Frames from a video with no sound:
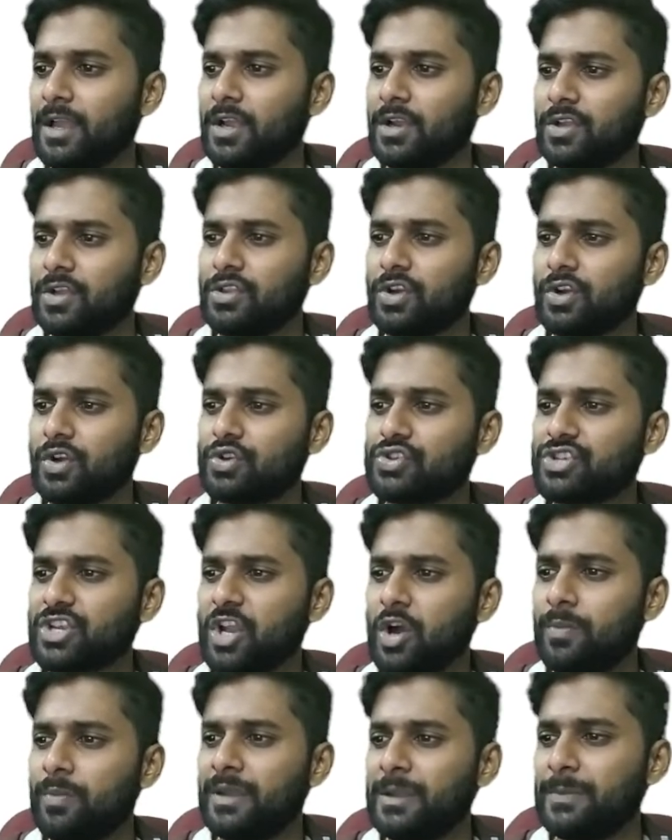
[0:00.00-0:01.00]
Now the question,
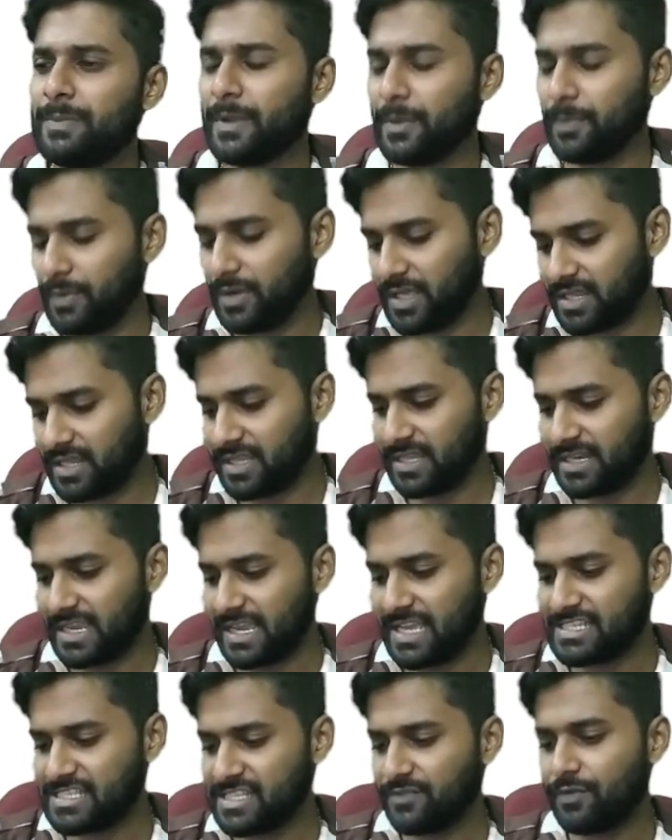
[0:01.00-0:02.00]
how many people are there?
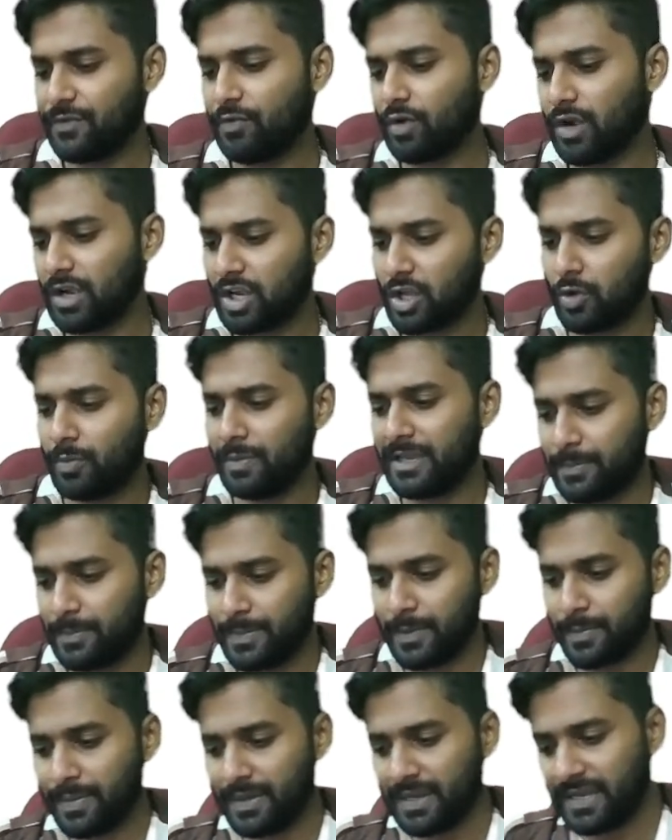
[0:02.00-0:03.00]
Guys, if you want how many
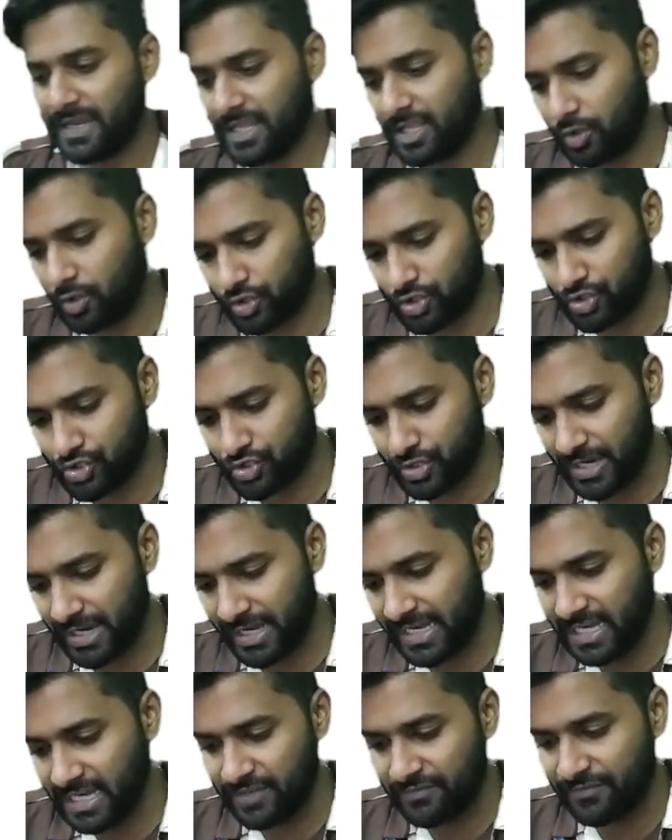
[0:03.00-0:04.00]
people in a row, you should
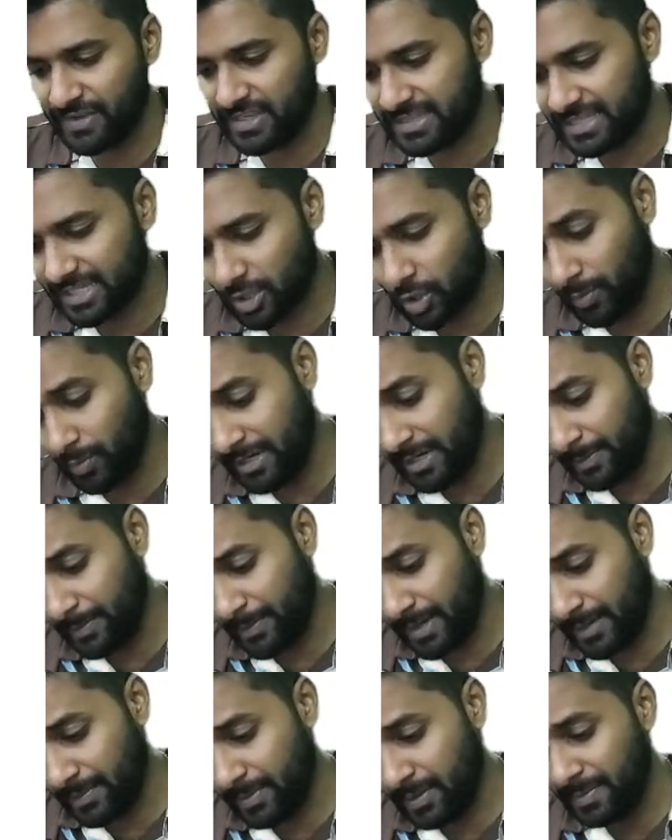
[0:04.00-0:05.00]
identify that how many
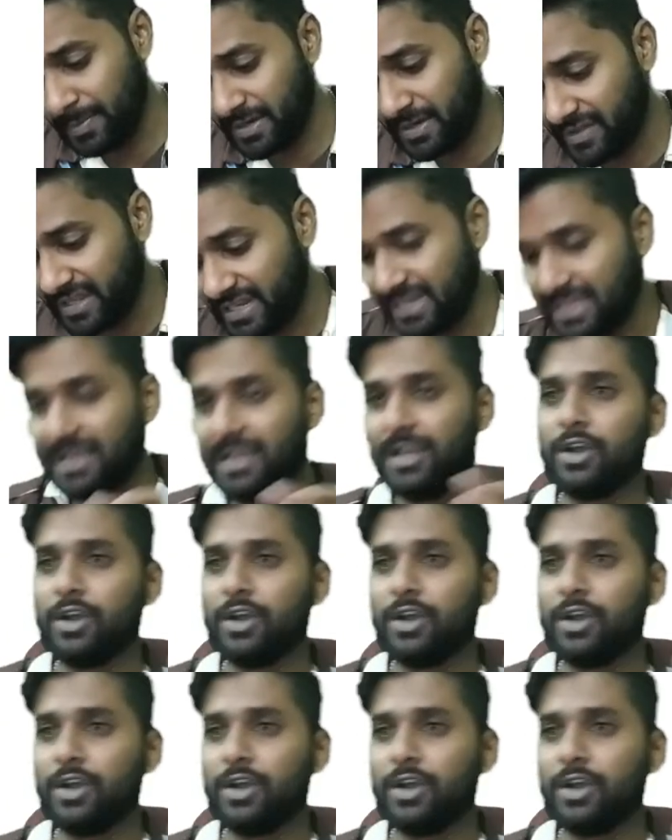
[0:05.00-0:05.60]
people between